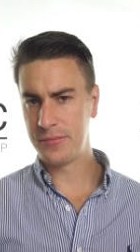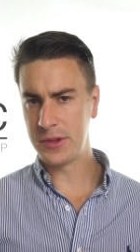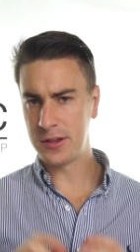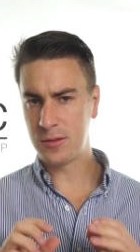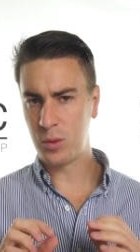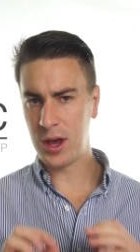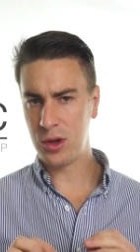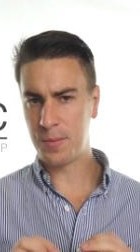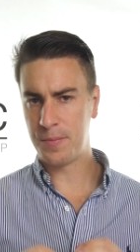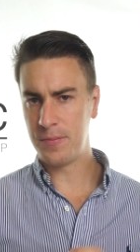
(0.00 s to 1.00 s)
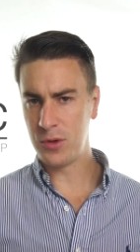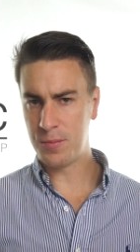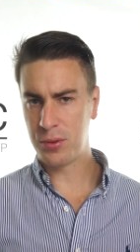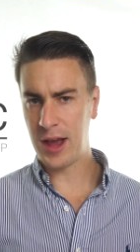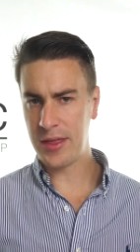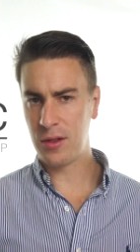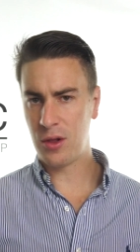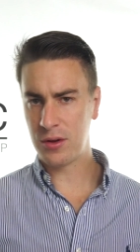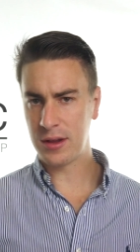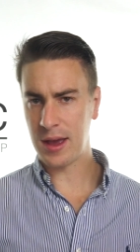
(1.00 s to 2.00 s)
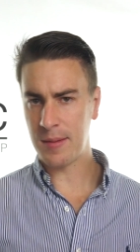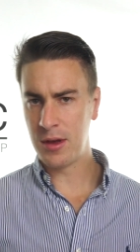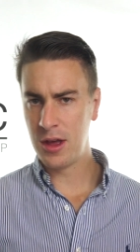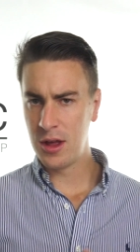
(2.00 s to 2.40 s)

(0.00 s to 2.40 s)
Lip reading: This is where you play the long game.